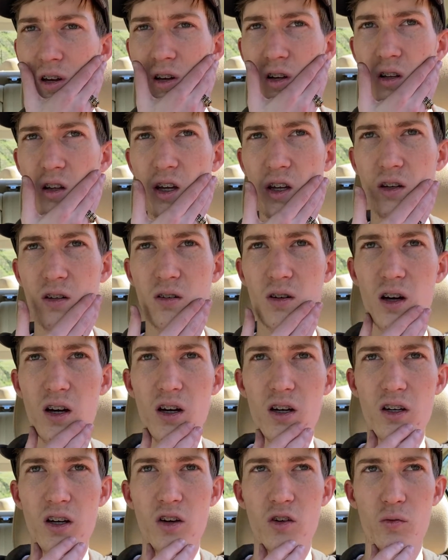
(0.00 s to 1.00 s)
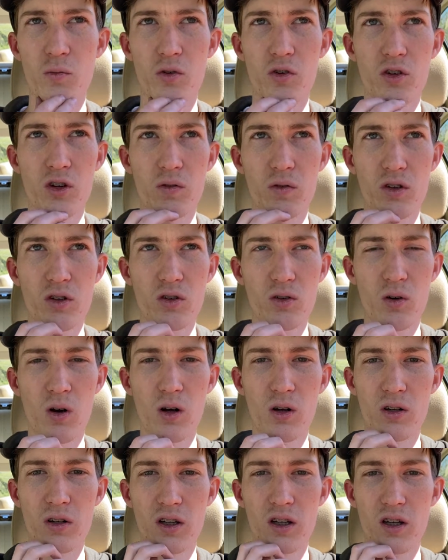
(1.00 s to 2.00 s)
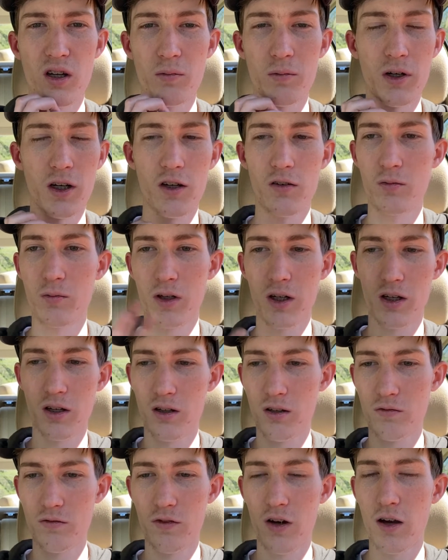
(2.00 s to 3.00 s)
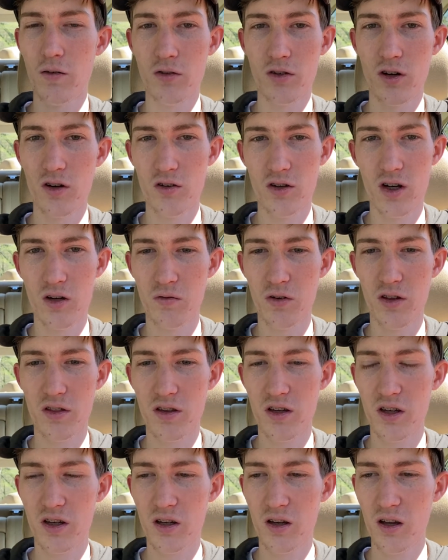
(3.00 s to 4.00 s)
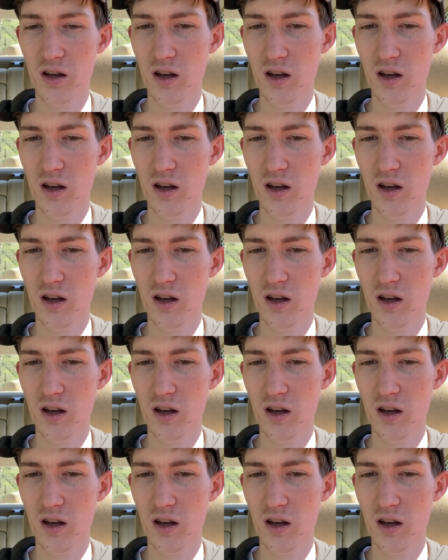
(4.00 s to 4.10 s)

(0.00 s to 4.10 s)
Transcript: like customer service quality. I'm gonna give him like 5 stars and everything.